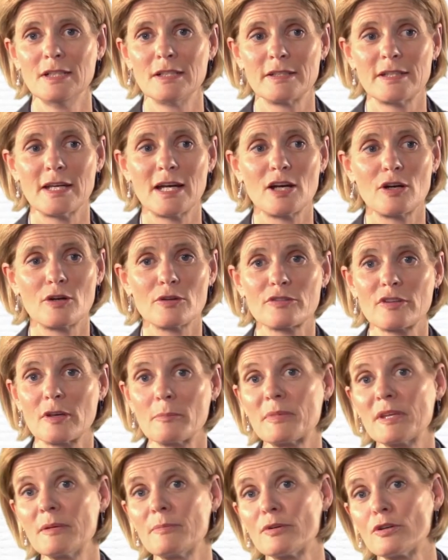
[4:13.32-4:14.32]
Now,
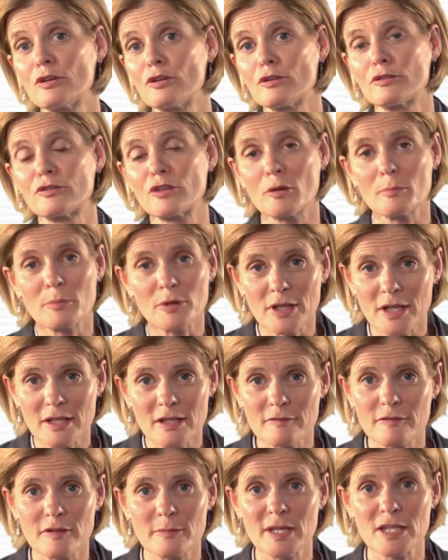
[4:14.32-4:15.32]
some people don't put any
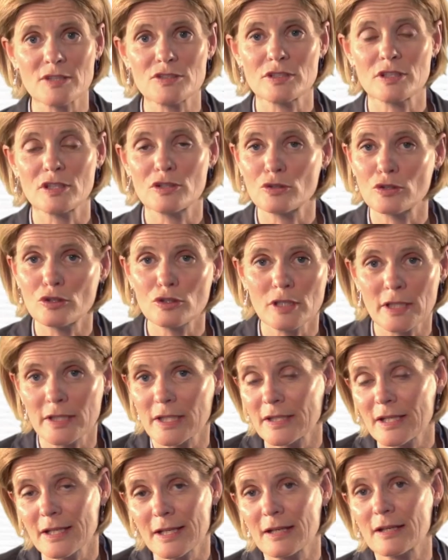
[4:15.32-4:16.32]
information at all, and
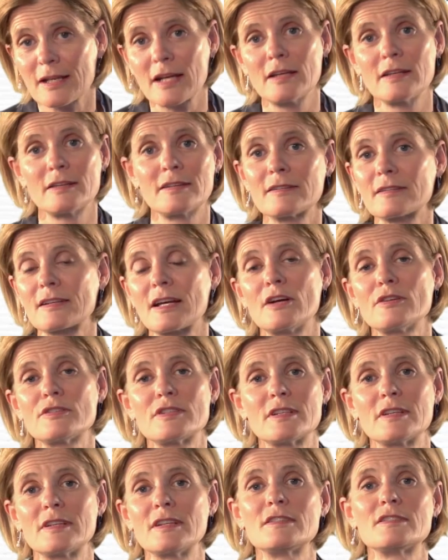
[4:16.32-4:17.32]
then they get
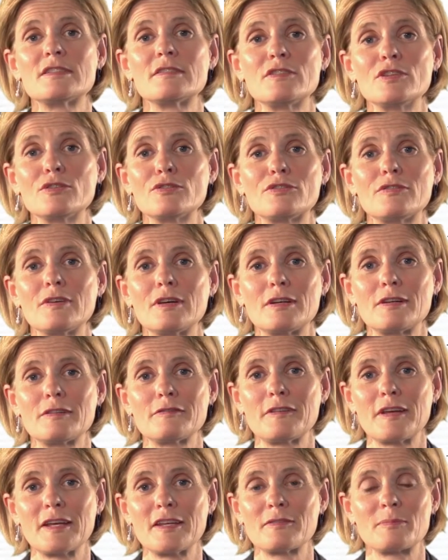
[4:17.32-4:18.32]
discounted at interviews
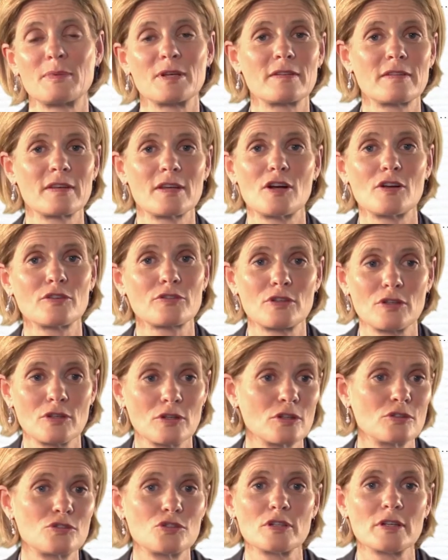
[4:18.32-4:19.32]
phase, because they ask
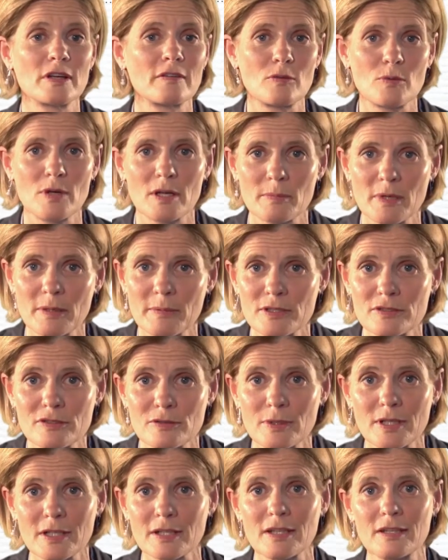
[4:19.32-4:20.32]
you, do you have a work permit to
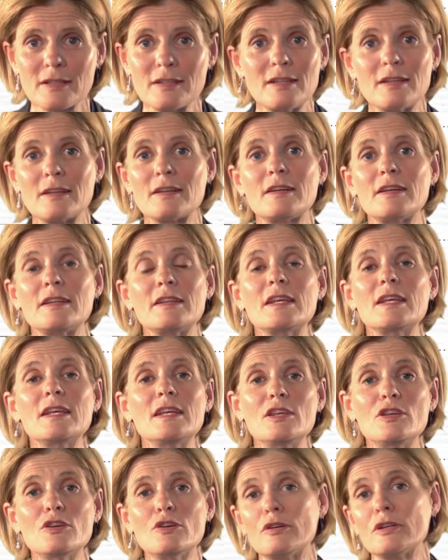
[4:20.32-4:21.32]
work in the
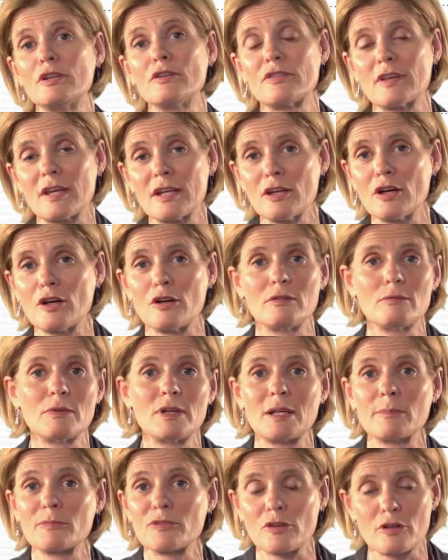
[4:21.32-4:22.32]
EU? And you say, no.
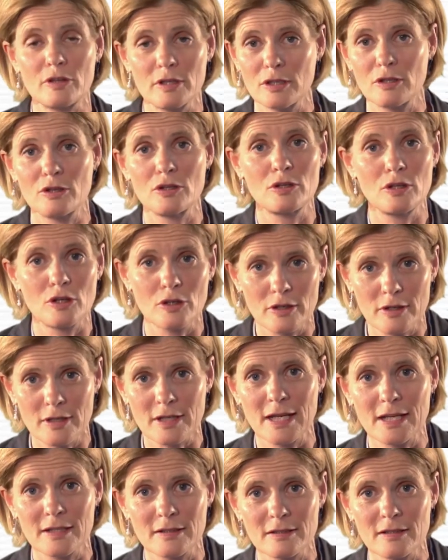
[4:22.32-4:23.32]
Well, I'm sorry, you're no longer a
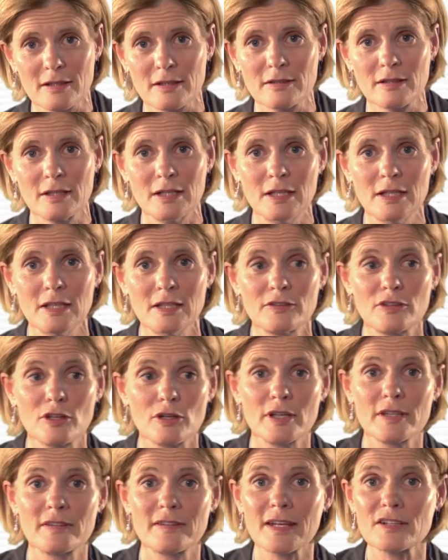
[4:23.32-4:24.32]
candidate.
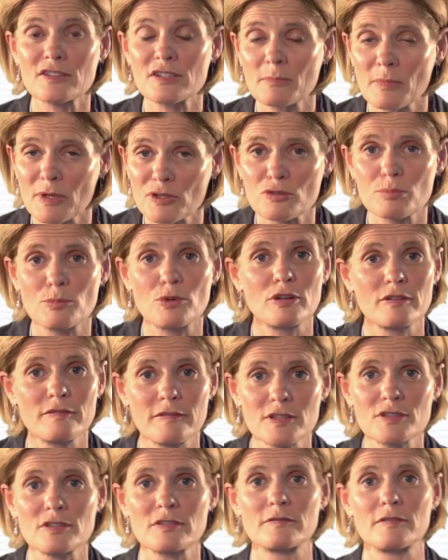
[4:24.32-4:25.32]
So it's actually much more
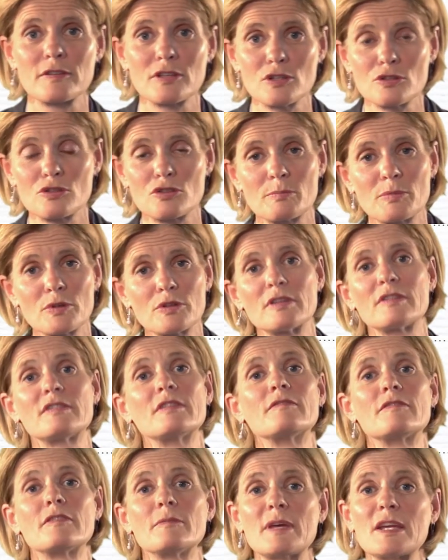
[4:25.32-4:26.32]
efficient for you to put this
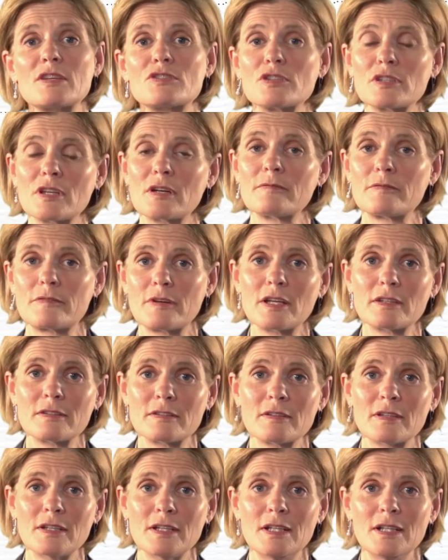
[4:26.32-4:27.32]
information up front.